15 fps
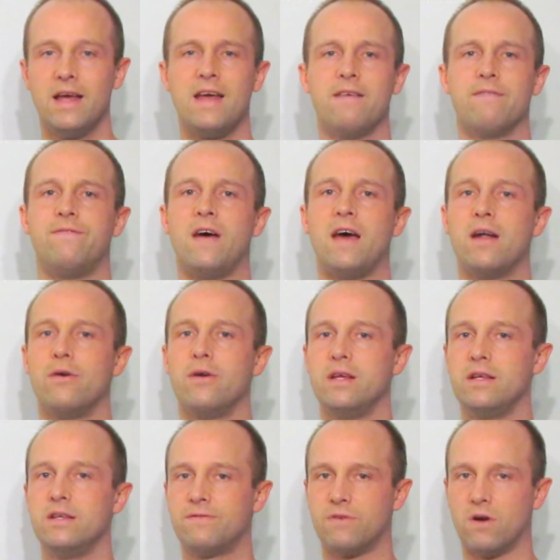It
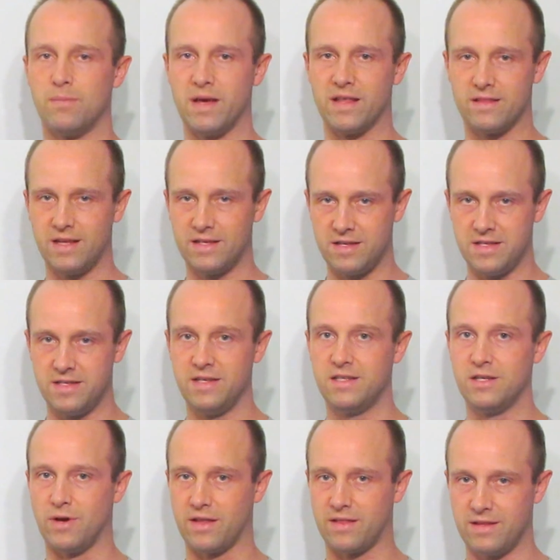varies from ethnicity
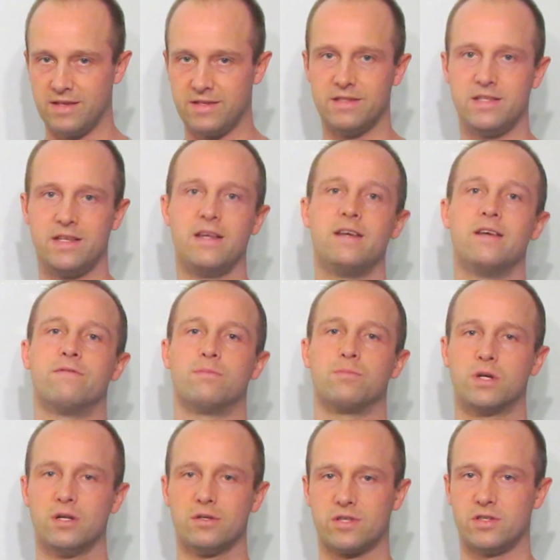to ethnicity and
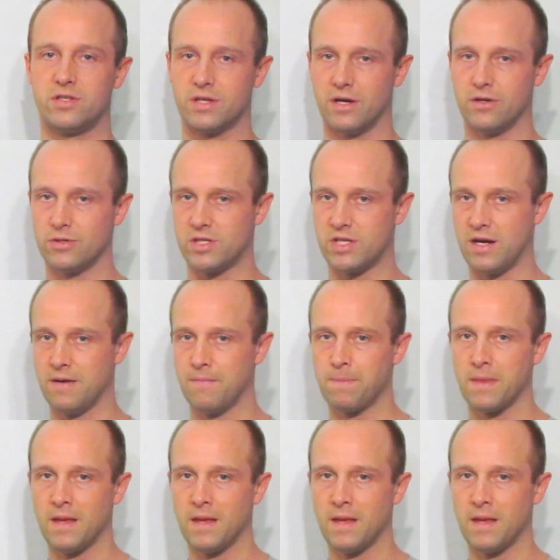from culture to culture.